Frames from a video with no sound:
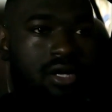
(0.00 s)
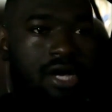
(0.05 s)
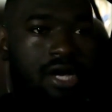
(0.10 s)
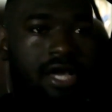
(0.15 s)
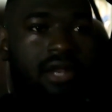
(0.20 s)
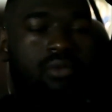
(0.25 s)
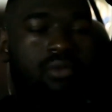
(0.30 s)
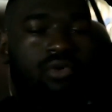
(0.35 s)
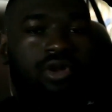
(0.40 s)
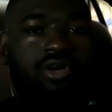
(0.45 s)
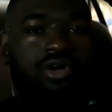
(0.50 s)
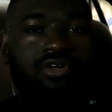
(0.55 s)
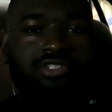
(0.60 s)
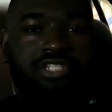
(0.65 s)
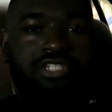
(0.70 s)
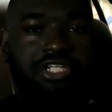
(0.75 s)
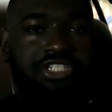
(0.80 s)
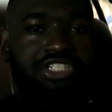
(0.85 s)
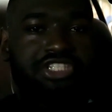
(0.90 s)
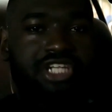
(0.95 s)
I didn't want to go
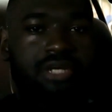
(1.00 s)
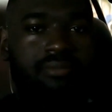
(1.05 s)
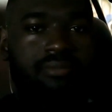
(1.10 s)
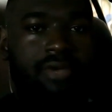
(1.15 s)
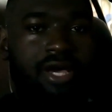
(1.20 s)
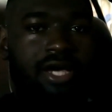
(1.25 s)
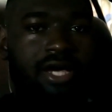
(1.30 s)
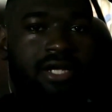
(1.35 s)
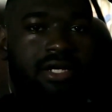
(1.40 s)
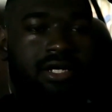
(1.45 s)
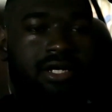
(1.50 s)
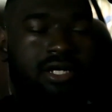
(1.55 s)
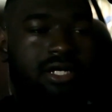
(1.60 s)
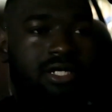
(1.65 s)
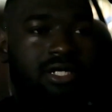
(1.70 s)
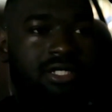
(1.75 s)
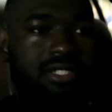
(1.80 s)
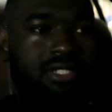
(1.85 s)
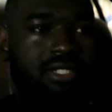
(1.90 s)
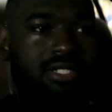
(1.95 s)
to the gym at
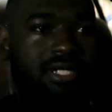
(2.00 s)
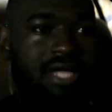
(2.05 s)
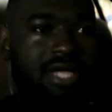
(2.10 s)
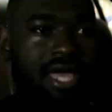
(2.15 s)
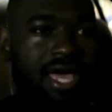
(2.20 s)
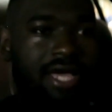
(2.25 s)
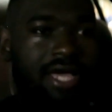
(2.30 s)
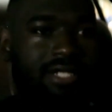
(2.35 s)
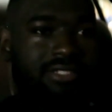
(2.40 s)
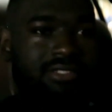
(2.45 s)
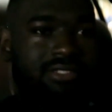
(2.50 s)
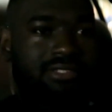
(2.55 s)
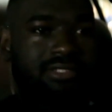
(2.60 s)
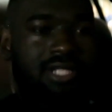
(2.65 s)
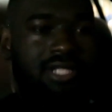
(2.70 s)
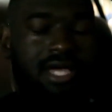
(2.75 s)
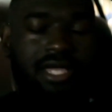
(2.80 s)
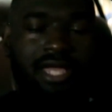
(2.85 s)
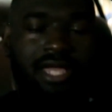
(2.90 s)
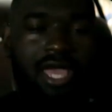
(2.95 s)
uh at
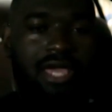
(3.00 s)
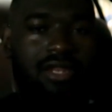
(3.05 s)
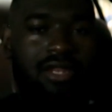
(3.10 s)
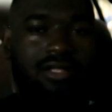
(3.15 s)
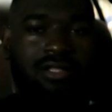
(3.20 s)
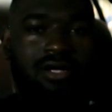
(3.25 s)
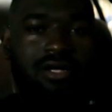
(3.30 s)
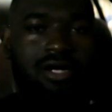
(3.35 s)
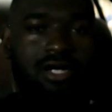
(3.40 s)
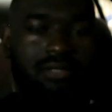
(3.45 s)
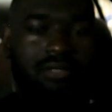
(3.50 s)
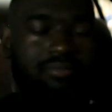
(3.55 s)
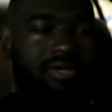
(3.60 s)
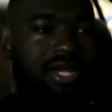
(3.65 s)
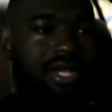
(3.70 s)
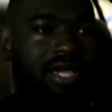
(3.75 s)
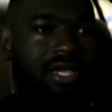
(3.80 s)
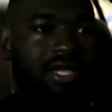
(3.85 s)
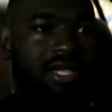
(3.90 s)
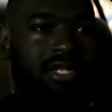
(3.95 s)
like eight o'clock, but
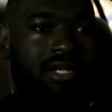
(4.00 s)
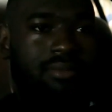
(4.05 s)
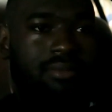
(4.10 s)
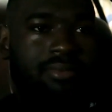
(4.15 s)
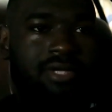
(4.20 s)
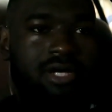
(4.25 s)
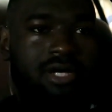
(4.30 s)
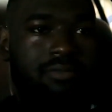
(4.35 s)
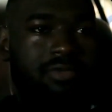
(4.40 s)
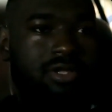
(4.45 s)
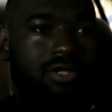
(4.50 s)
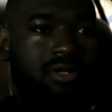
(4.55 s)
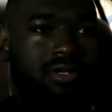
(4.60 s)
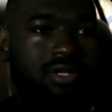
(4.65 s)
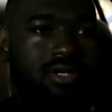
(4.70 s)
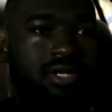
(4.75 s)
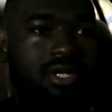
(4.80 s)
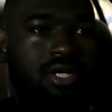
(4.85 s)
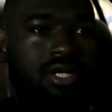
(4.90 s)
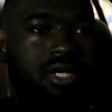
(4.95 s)
I ended up coming.
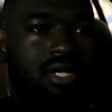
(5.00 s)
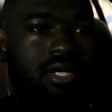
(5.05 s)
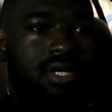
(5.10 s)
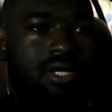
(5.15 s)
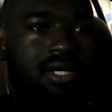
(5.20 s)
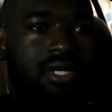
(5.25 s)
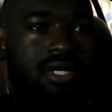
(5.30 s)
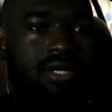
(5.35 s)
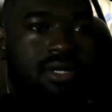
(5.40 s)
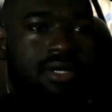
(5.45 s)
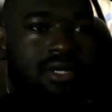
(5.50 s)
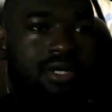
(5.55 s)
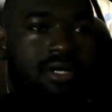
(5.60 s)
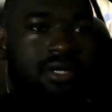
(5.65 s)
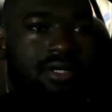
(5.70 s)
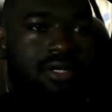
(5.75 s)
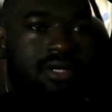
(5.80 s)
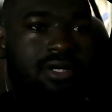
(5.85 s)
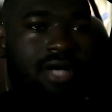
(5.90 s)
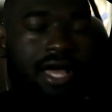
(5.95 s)

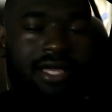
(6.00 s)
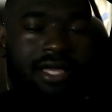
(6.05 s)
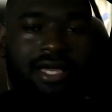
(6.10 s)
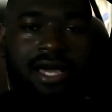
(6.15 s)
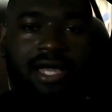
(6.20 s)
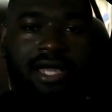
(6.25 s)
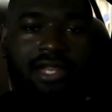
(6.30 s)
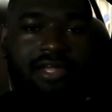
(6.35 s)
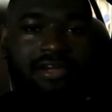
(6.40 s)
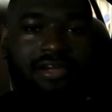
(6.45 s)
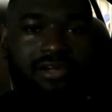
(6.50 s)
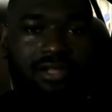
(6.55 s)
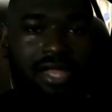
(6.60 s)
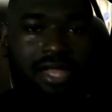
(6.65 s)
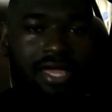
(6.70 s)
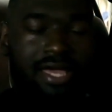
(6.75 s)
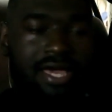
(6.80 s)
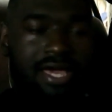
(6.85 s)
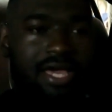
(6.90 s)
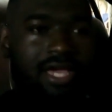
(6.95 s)
I got here
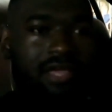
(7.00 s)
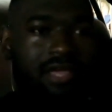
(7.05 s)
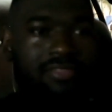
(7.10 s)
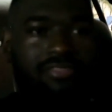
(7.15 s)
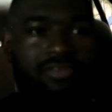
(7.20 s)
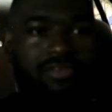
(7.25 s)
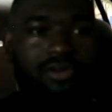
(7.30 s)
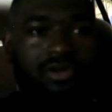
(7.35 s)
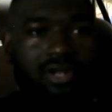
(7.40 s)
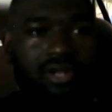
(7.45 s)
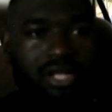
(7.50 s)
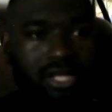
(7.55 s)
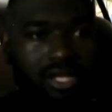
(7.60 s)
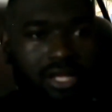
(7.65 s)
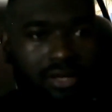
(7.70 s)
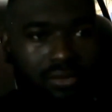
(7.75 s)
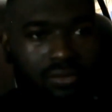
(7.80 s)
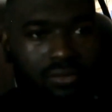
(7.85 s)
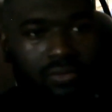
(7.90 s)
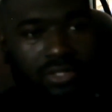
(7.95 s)
like at eight
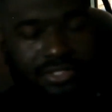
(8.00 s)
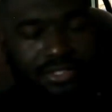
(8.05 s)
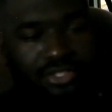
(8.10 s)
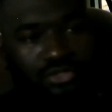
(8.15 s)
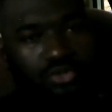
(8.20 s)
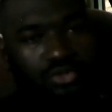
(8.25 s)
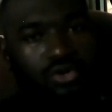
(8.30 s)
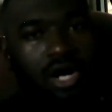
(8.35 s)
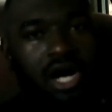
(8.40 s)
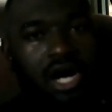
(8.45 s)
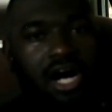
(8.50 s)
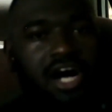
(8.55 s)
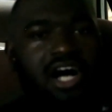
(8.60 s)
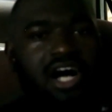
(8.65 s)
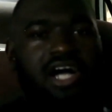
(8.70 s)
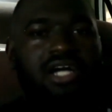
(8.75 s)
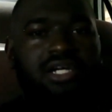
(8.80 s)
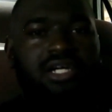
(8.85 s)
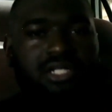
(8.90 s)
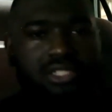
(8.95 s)
thirty. Went to uh,
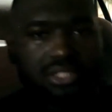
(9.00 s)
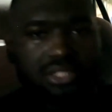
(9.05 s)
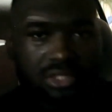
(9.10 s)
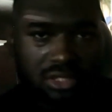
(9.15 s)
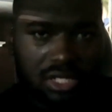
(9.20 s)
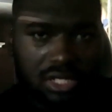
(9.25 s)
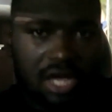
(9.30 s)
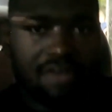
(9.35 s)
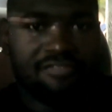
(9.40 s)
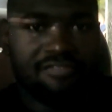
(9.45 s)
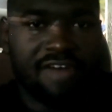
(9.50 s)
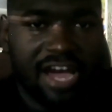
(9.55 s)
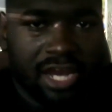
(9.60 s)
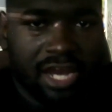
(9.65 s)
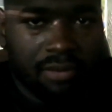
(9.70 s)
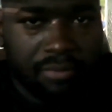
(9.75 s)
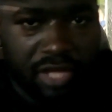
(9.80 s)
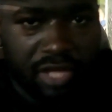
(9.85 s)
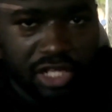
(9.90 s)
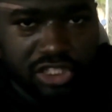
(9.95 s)

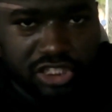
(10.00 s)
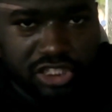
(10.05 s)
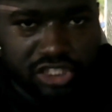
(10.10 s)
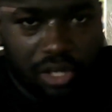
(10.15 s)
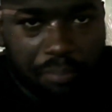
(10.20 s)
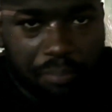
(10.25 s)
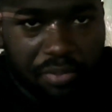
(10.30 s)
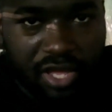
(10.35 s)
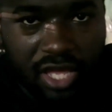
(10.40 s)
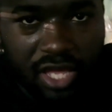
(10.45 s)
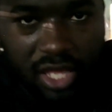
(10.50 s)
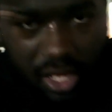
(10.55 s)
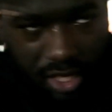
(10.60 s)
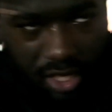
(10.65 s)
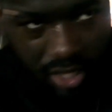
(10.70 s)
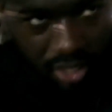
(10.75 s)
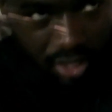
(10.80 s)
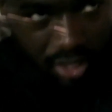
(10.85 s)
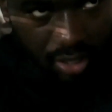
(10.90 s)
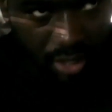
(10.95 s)
Vitamin Shoppe,
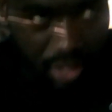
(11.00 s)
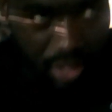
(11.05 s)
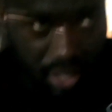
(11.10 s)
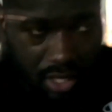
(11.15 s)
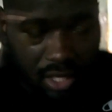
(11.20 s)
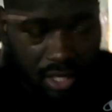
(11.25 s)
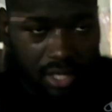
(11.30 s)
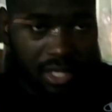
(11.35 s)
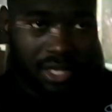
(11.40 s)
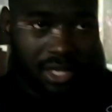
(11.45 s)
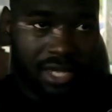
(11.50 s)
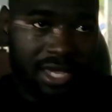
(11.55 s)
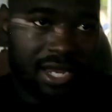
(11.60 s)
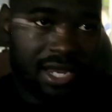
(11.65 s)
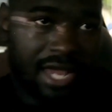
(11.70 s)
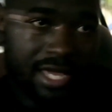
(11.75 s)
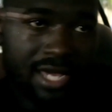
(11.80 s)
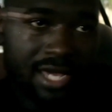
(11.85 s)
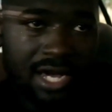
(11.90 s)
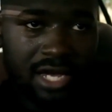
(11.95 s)
and
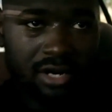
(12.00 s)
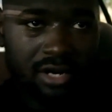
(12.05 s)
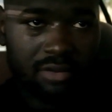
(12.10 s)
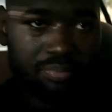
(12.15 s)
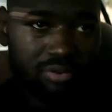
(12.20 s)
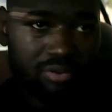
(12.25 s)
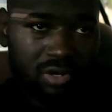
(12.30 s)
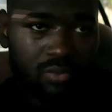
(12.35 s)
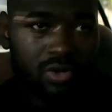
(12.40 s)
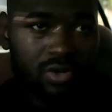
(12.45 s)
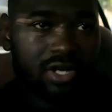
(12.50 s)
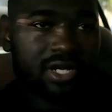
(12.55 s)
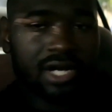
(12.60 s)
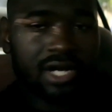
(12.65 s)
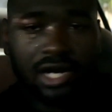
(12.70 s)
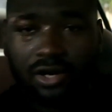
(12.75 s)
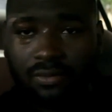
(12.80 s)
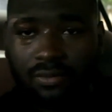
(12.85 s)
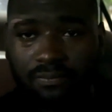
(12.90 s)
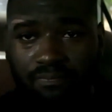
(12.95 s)
I got a pre
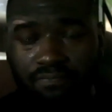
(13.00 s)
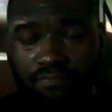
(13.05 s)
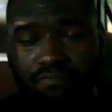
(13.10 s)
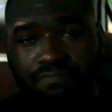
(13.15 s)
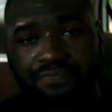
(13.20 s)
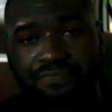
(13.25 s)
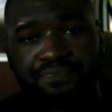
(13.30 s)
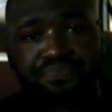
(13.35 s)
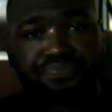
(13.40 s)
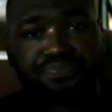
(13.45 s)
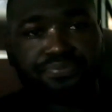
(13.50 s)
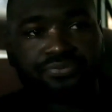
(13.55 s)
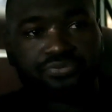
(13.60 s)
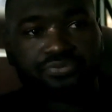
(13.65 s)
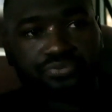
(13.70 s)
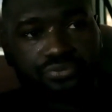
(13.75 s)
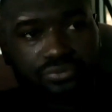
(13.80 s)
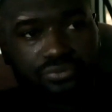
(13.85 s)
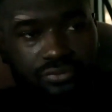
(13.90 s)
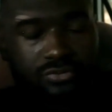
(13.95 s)
workout
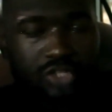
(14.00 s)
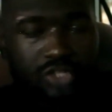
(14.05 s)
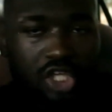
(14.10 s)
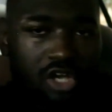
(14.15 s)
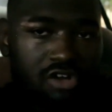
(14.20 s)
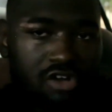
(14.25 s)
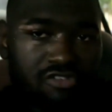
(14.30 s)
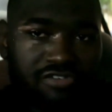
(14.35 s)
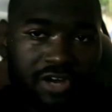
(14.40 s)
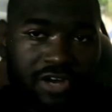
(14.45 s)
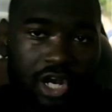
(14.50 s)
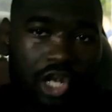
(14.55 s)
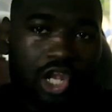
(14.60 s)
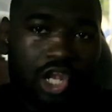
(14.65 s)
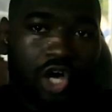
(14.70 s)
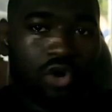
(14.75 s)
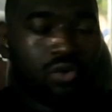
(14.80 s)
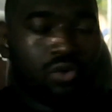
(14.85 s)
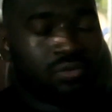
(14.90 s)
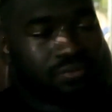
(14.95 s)
for the
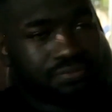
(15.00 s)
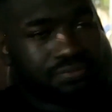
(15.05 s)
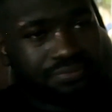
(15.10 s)
low.